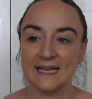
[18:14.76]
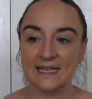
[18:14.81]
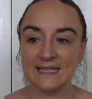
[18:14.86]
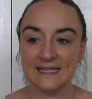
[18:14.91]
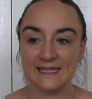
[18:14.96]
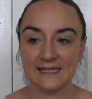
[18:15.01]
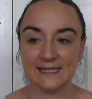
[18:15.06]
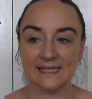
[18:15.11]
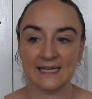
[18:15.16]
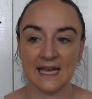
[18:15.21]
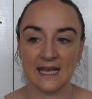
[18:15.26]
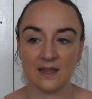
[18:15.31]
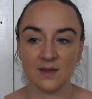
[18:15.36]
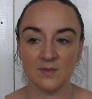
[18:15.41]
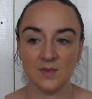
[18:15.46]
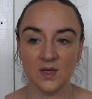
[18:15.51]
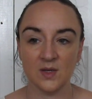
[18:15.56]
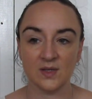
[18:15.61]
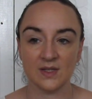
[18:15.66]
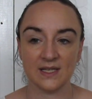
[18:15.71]
just to get
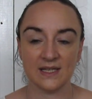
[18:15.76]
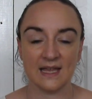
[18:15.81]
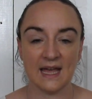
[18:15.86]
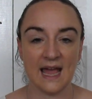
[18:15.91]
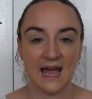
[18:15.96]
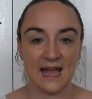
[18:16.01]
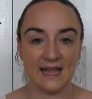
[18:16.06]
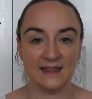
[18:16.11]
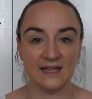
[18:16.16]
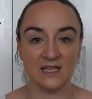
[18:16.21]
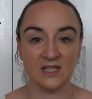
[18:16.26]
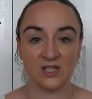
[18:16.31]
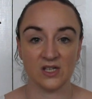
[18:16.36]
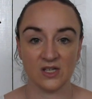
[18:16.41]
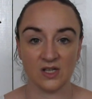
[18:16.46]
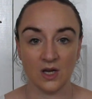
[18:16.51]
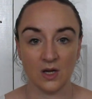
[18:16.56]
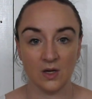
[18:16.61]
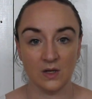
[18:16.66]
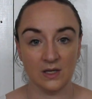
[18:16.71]
them used to that, and then
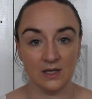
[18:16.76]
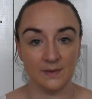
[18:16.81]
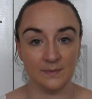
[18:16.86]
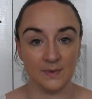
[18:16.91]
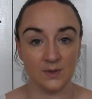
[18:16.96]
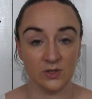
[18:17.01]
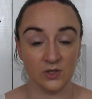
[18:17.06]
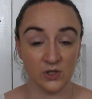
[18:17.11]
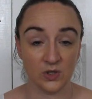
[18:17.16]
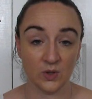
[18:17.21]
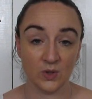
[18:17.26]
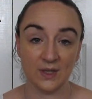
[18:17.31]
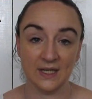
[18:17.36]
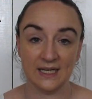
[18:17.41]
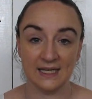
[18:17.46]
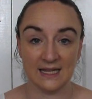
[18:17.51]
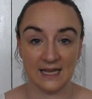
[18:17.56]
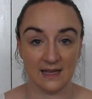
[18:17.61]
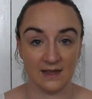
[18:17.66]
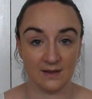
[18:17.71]
slowly and
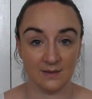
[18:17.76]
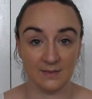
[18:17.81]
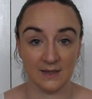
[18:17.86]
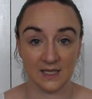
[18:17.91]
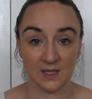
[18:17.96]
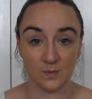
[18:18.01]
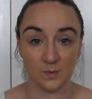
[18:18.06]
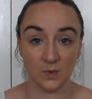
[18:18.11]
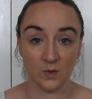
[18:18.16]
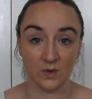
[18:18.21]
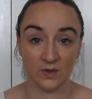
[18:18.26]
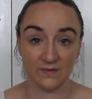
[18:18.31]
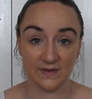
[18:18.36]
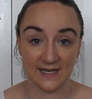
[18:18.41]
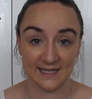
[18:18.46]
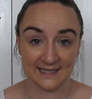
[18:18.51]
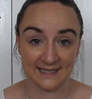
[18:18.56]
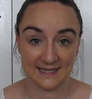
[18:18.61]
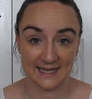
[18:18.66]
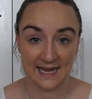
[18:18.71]
surely let them explore the
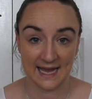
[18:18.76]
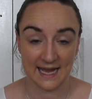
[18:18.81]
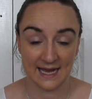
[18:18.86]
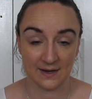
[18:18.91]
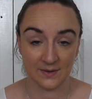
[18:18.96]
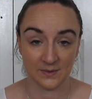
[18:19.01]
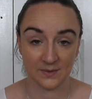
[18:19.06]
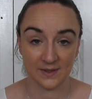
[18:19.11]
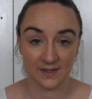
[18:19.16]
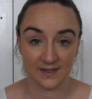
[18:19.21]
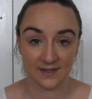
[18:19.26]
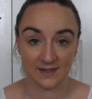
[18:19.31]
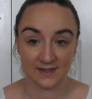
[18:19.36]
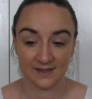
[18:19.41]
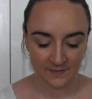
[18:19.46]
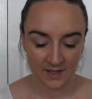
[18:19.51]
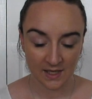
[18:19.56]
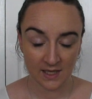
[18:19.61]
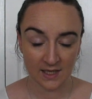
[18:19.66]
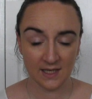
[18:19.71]
rest of the house.
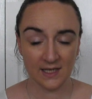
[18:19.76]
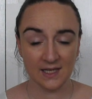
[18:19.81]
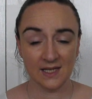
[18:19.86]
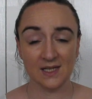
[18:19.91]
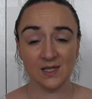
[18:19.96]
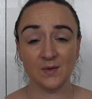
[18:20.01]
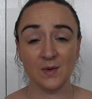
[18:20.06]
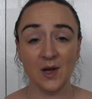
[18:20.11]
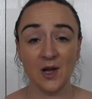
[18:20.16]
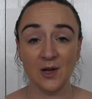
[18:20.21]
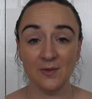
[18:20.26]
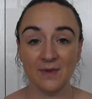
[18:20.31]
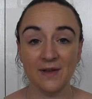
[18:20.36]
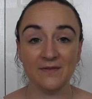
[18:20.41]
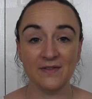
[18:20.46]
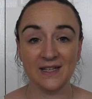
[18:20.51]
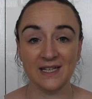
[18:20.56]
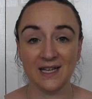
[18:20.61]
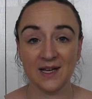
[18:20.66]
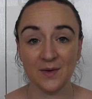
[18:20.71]
So I hope that
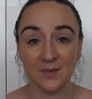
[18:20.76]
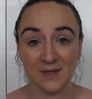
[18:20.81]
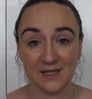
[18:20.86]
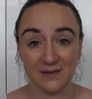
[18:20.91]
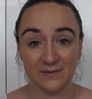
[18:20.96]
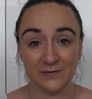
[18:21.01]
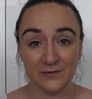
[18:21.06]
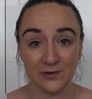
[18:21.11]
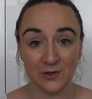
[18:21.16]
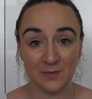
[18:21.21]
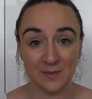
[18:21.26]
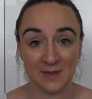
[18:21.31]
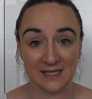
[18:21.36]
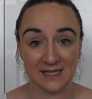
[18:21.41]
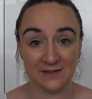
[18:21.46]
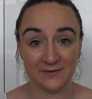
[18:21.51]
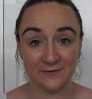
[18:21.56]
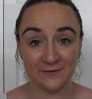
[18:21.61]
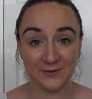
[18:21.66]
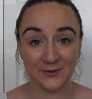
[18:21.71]
video was
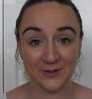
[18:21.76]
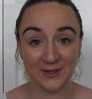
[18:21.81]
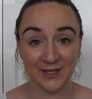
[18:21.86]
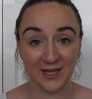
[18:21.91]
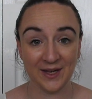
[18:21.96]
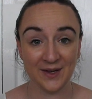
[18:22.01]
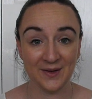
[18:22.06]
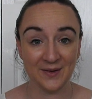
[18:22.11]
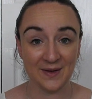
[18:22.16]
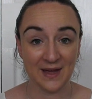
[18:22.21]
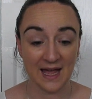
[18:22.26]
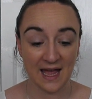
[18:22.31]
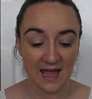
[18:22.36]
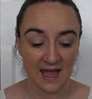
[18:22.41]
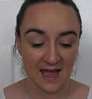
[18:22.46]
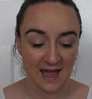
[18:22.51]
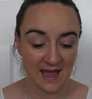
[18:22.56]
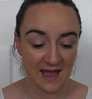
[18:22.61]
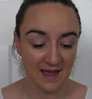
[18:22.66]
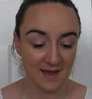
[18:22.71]
informative for you.
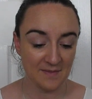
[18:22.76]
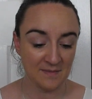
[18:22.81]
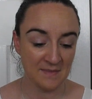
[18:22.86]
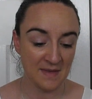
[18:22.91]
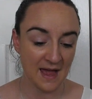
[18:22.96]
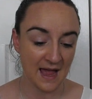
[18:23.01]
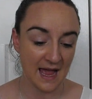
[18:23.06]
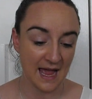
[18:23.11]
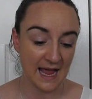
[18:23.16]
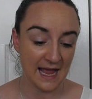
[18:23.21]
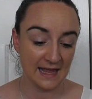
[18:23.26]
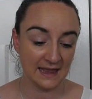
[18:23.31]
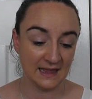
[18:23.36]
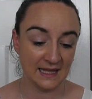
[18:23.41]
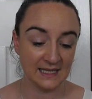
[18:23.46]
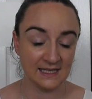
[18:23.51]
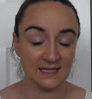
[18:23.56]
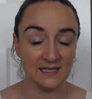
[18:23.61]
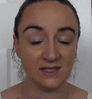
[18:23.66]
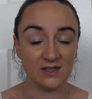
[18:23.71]

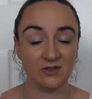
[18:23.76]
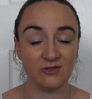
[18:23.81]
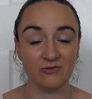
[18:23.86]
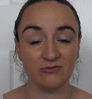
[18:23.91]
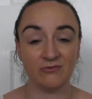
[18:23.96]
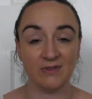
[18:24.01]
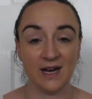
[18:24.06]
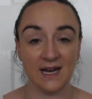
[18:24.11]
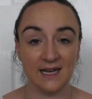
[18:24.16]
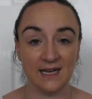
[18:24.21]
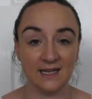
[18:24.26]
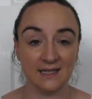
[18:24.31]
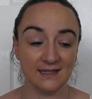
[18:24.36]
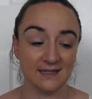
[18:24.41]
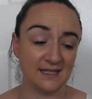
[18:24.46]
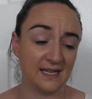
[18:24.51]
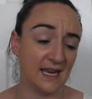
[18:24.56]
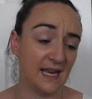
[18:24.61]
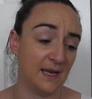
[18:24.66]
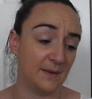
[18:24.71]
This is great
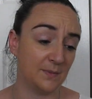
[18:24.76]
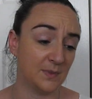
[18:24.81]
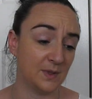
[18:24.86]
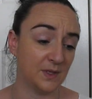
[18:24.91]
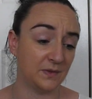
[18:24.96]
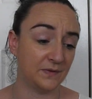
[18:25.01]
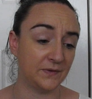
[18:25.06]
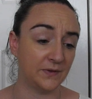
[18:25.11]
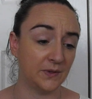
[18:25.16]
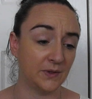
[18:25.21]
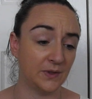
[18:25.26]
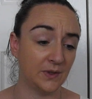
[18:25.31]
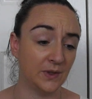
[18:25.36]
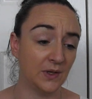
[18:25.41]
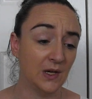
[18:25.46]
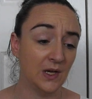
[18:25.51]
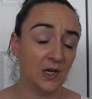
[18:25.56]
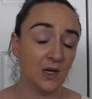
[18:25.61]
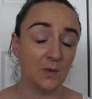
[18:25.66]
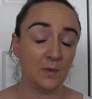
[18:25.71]
tips for
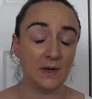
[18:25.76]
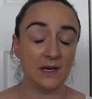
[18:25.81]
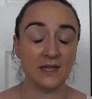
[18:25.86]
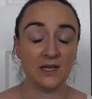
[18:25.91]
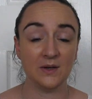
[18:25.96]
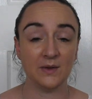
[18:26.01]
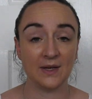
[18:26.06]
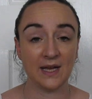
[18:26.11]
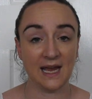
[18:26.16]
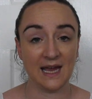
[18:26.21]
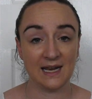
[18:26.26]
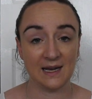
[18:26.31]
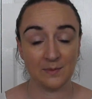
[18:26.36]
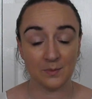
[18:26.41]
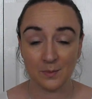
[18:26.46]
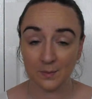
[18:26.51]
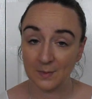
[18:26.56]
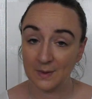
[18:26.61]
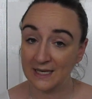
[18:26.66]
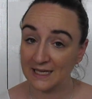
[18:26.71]
whether you're getting
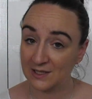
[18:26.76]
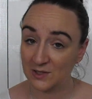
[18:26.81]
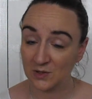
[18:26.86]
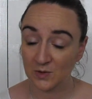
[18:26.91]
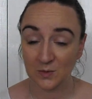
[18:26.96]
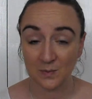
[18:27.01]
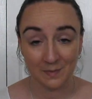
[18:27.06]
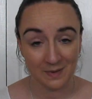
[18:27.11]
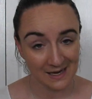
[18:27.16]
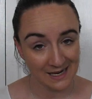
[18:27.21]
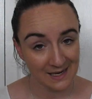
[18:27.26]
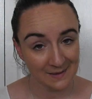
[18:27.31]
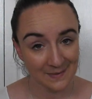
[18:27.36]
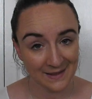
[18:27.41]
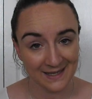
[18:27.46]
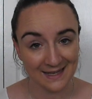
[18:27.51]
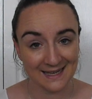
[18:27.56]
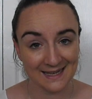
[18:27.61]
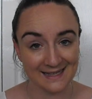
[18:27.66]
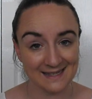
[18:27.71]
a little
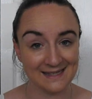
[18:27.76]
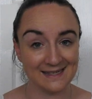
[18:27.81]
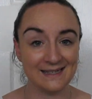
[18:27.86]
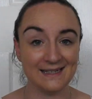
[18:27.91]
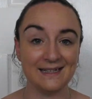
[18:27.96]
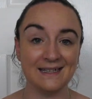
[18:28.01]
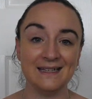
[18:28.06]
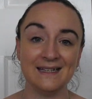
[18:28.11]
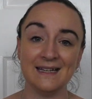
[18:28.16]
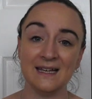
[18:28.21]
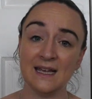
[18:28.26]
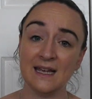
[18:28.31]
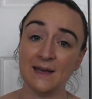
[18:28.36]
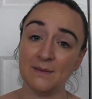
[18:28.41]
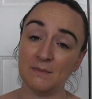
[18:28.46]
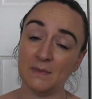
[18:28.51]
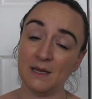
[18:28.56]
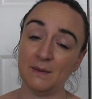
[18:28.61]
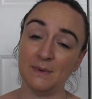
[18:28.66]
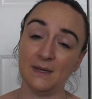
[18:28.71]
baby kitten,
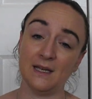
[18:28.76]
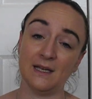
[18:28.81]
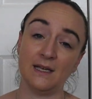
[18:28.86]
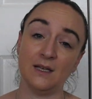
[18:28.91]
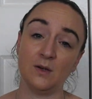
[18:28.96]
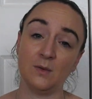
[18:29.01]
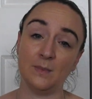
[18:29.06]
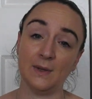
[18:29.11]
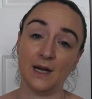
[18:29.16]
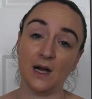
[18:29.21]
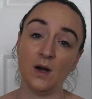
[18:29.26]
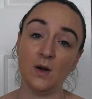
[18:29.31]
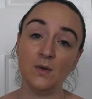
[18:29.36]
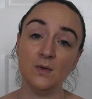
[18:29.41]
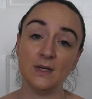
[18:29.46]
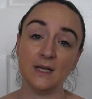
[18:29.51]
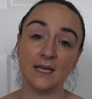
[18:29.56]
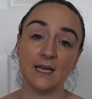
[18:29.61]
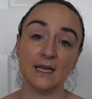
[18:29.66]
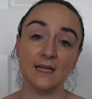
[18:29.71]
maybe a little bit
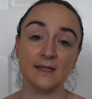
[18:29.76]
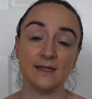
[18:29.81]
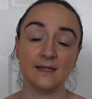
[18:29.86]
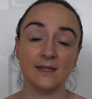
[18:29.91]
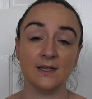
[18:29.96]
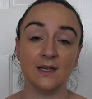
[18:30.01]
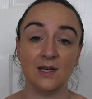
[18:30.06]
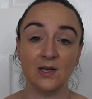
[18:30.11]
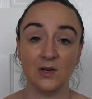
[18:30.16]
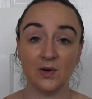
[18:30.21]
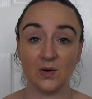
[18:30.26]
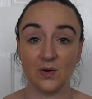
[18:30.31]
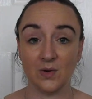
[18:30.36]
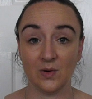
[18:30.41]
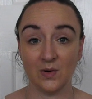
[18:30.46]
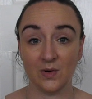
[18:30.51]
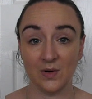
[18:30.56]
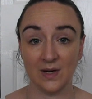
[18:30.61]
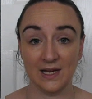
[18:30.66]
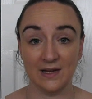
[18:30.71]
older kitten,
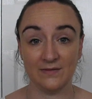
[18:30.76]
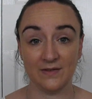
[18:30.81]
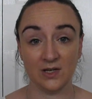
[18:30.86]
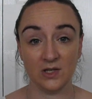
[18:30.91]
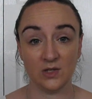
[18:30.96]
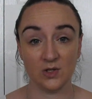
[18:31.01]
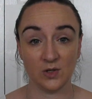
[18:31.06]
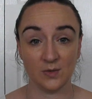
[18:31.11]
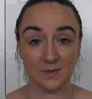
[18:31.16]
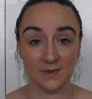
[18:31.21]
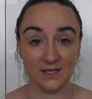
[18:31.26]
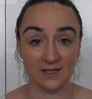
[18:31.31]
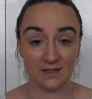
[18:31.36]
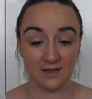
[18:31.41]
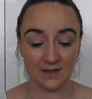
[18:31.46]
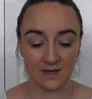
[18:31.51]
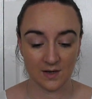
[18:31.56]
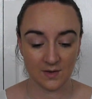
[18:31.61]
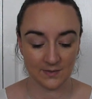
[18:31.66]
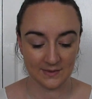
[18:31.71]
or even adopting
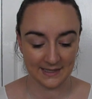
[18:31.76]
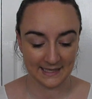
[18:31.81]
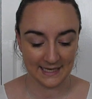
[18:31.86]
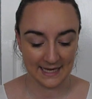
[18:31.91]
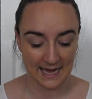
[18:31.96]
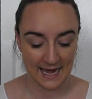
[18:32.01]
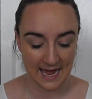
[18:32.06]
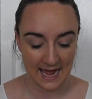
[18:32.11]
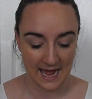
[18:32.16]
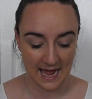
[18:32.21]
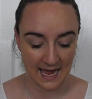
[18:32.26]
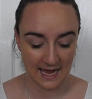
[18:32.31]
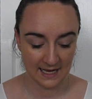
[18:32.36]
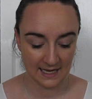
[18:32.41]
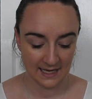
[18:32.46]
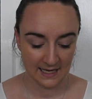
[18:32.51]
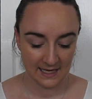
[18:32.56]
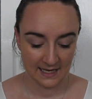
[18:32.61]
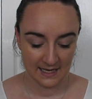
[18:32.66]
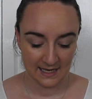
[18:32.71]
an older cat.
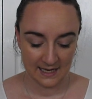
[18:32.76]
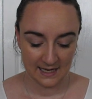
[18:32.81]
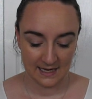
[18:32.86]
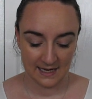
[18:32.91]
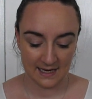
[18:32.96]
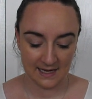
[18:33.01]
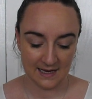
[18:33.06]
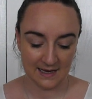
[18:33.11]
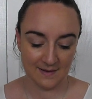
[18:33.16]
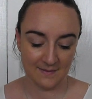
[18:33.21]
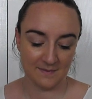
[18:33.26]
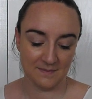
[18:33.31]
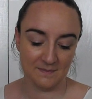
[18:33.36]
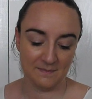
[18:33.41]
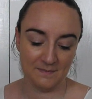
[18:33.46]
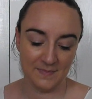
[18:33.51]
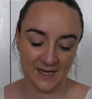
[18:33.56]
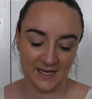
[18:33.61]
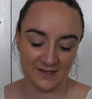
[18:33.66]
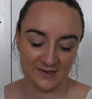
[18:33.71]

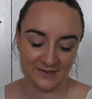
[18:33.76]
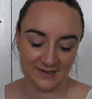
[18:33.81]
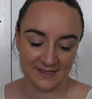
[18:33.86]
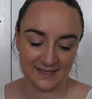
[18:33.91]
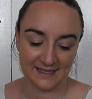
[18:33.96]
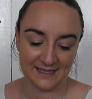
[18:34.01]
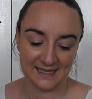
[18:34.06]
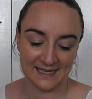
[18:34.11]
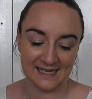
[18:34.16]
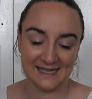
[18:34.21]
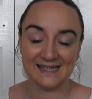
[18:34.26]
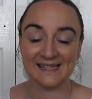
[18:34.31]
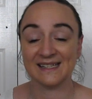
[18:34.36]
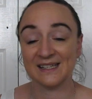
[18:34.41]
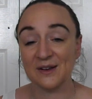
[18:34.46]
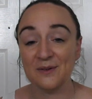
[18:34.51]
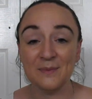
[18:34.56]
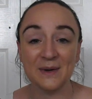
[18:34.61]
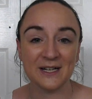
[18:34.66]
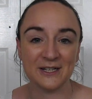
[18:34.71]
Beatrice is
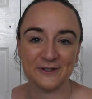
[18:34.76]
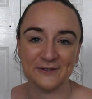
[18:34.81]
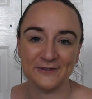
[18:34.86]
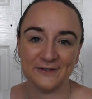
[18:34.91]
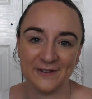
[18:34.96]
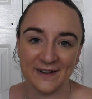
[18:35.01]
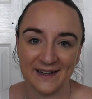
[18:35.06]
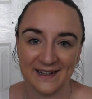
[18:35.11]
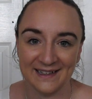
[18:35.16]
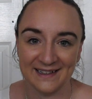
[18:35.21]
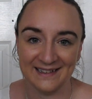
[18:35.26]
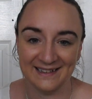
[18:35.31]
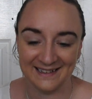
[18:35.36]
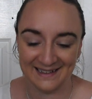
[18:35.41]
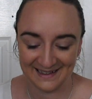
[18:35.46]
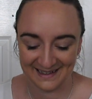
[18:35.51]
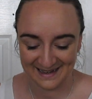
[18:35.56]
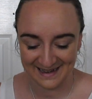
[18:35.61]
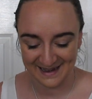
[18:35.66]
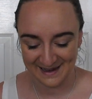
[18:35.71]
so much fun.
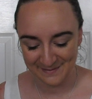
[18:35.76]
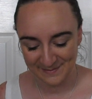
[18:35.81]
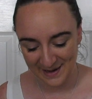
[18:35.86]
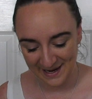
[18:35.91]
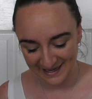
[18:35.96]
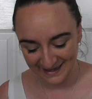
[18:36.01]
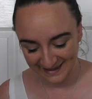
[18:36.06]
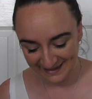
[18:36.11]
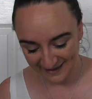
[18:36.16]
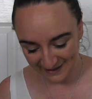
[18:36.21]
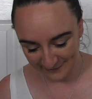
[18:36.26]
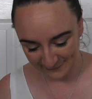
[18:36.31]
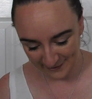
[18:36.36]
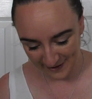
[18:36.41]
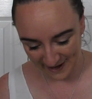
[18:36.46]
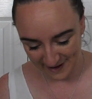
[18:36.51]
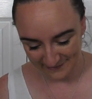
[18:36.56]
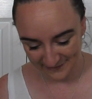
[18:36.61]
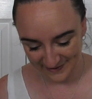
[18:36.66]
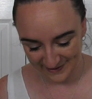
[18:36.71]
I love
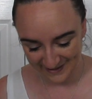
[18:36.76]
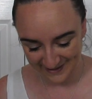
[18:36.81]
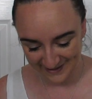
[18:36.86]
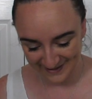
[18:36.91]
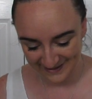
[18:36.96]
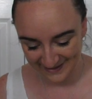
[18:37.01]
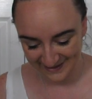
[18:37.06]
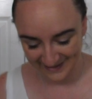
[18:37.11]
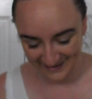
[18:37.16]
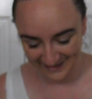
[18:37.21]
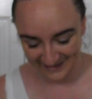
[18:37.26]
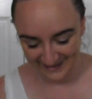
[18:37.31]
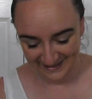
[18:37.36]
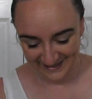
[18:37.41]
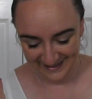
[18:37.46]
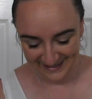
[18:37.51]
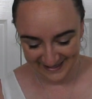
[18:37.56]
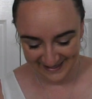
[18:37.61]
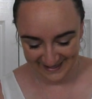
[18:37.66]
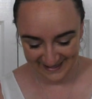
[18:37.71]
having her.
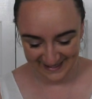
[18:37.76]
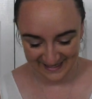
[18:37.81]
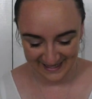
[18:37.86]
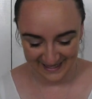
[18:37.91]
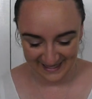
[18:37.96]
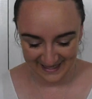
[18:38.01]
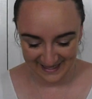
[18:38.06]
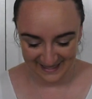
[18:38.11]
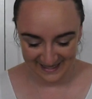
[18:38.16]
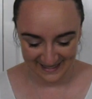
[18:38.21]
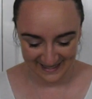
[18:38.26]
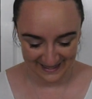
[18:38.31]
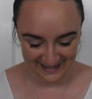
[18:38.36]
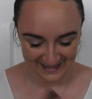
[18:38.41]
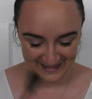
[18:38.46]
She